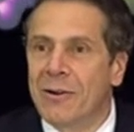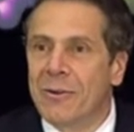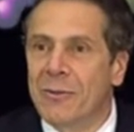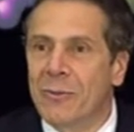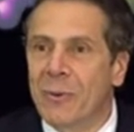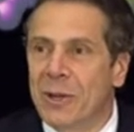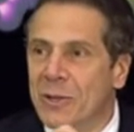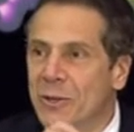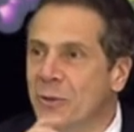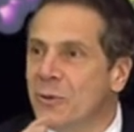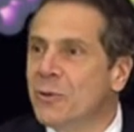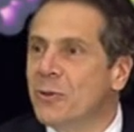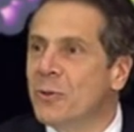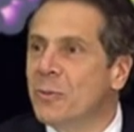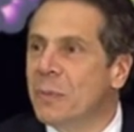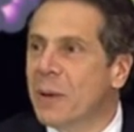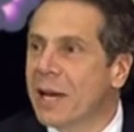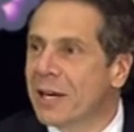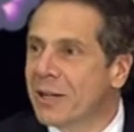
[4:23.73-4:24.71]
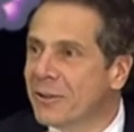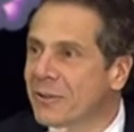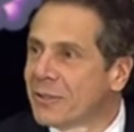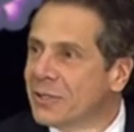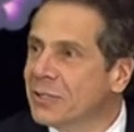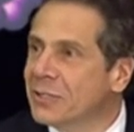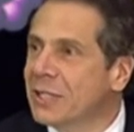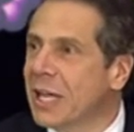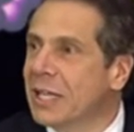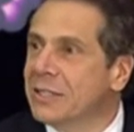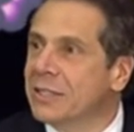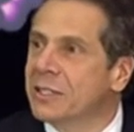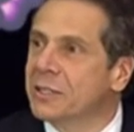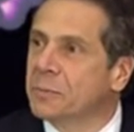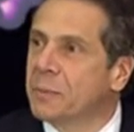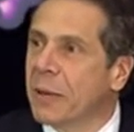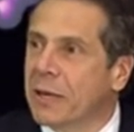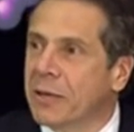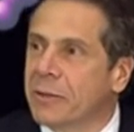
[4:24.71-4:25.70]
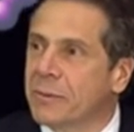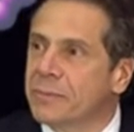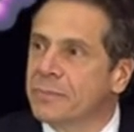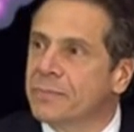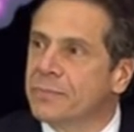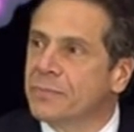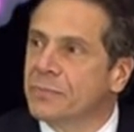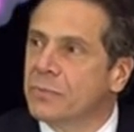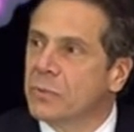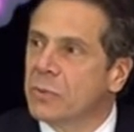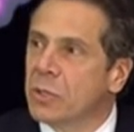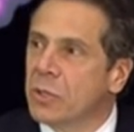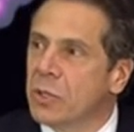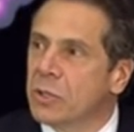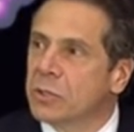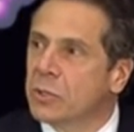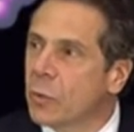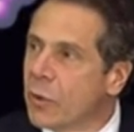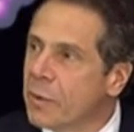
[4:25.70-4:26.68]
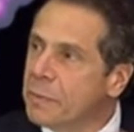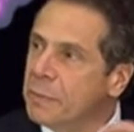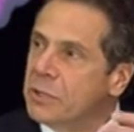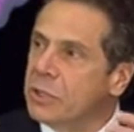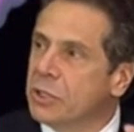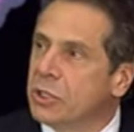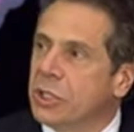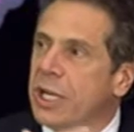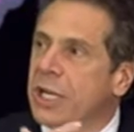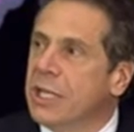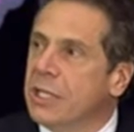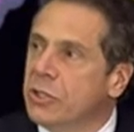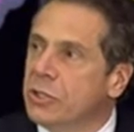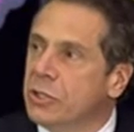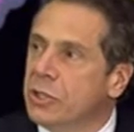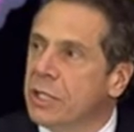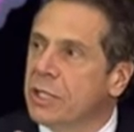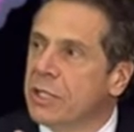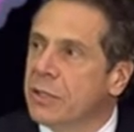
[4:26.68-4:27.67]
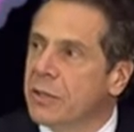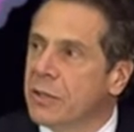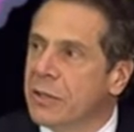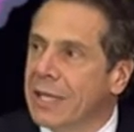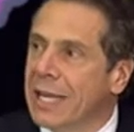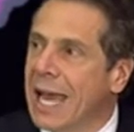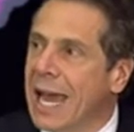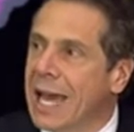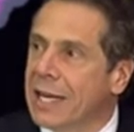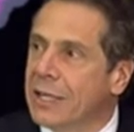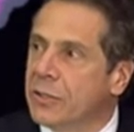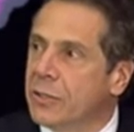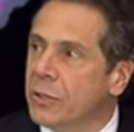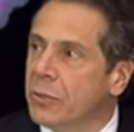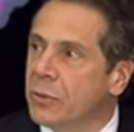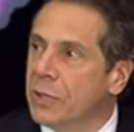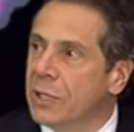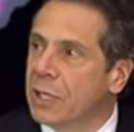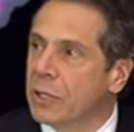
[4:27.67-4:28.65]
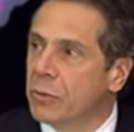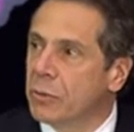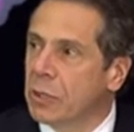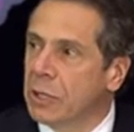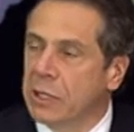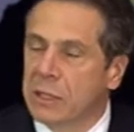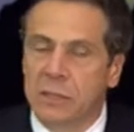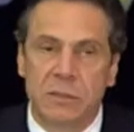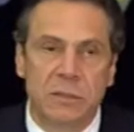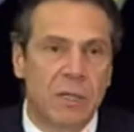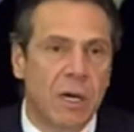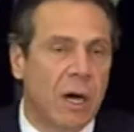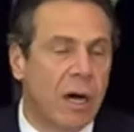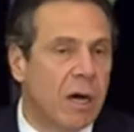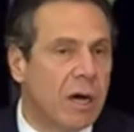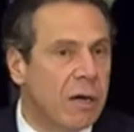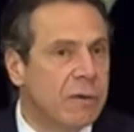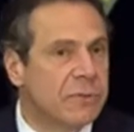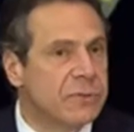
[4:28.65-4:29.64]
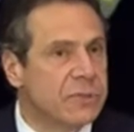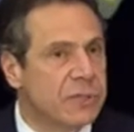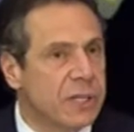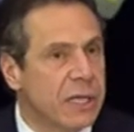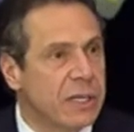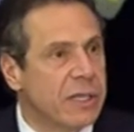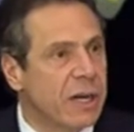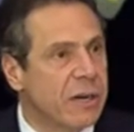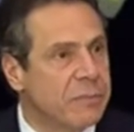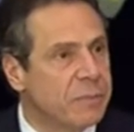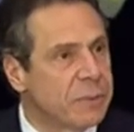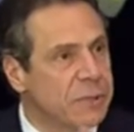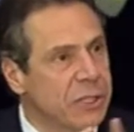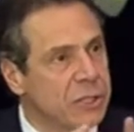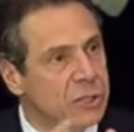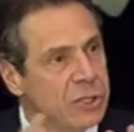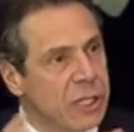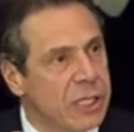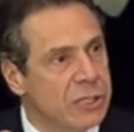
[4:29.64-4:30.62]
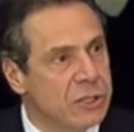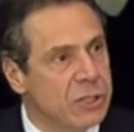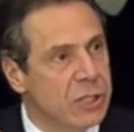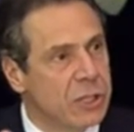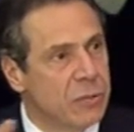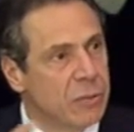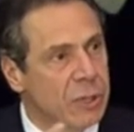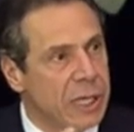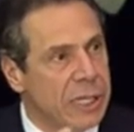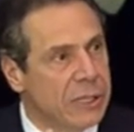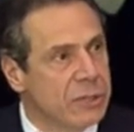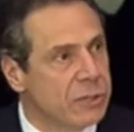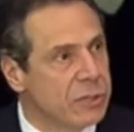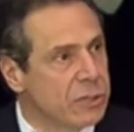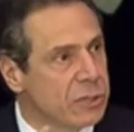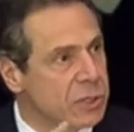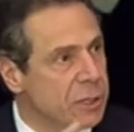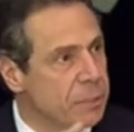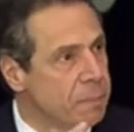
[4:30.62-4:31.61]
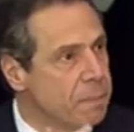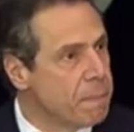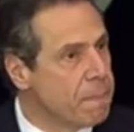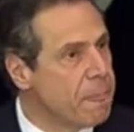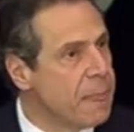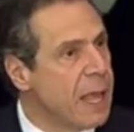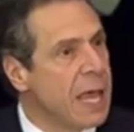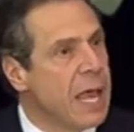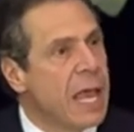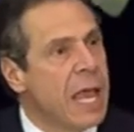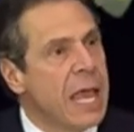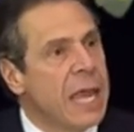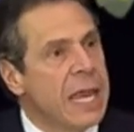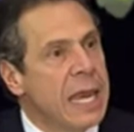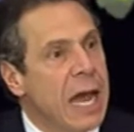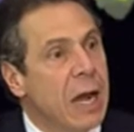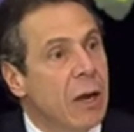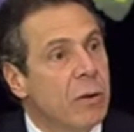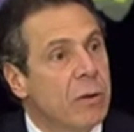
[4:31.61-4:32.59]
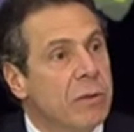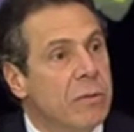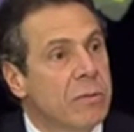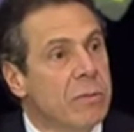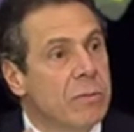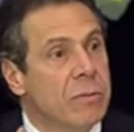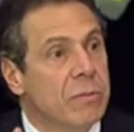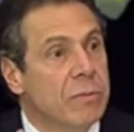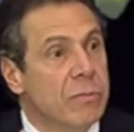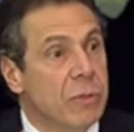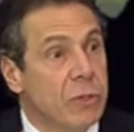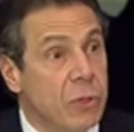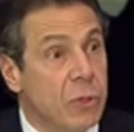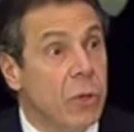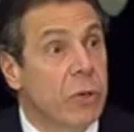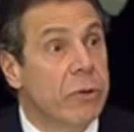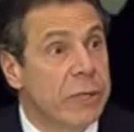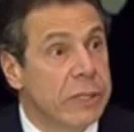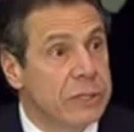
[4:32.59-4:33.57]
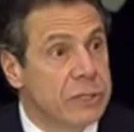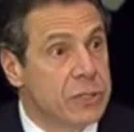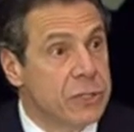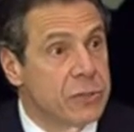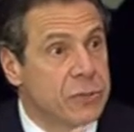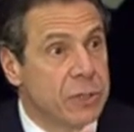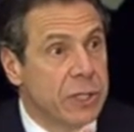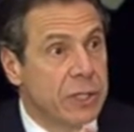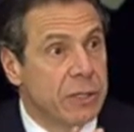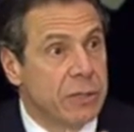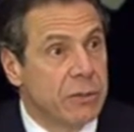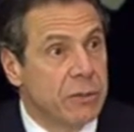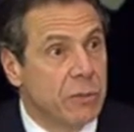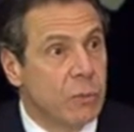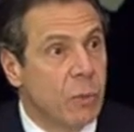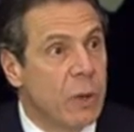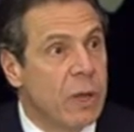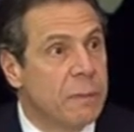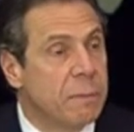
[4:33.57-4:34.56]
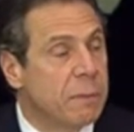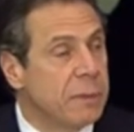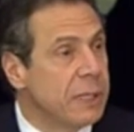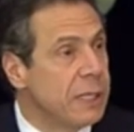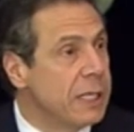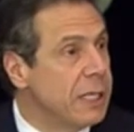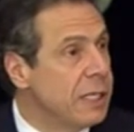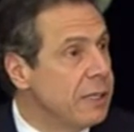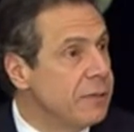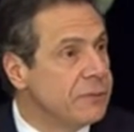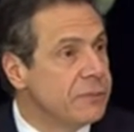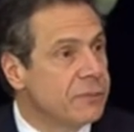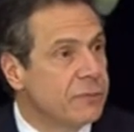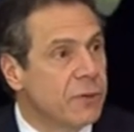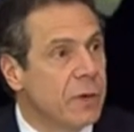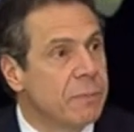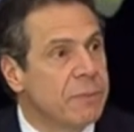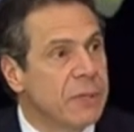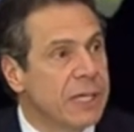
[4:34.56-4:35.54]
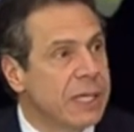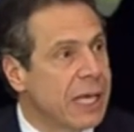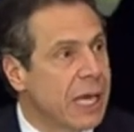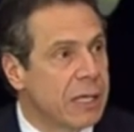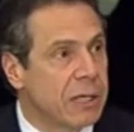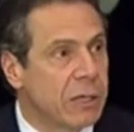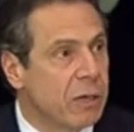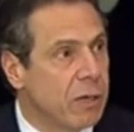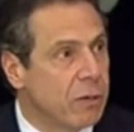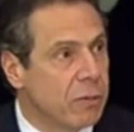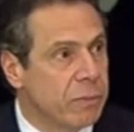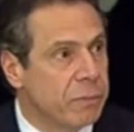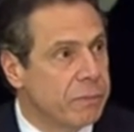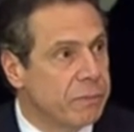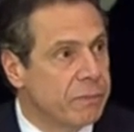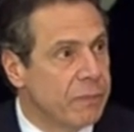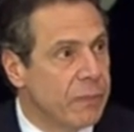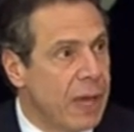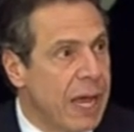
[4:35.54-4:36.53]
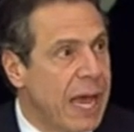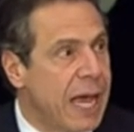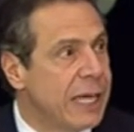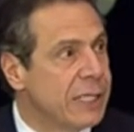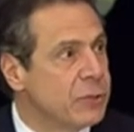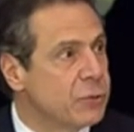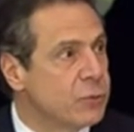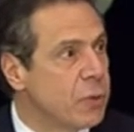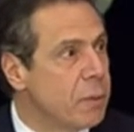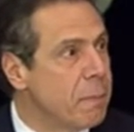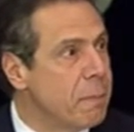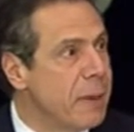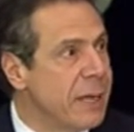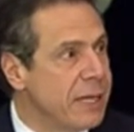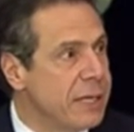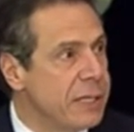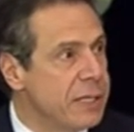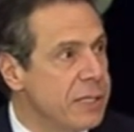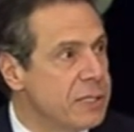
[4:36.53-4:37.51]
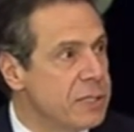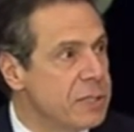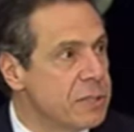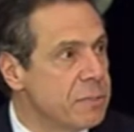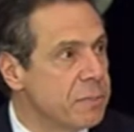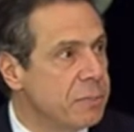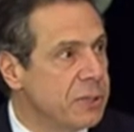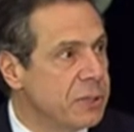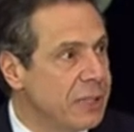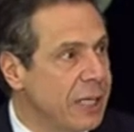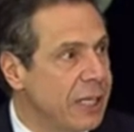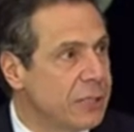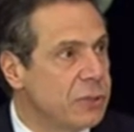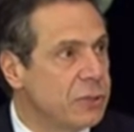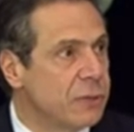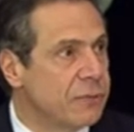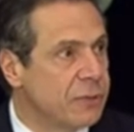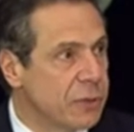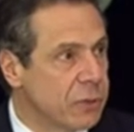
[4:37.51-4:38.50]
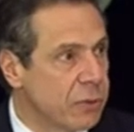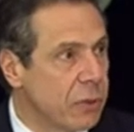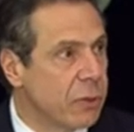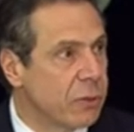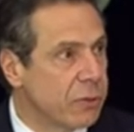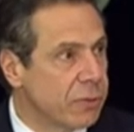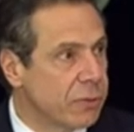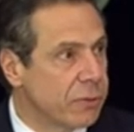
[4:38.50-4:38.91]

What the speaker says: when you do better, the state does better. So we've been changing the attitude, literally, of state government and changing the relationship. Now, your industry, we believed from the get-go, had tremendous potential for growth.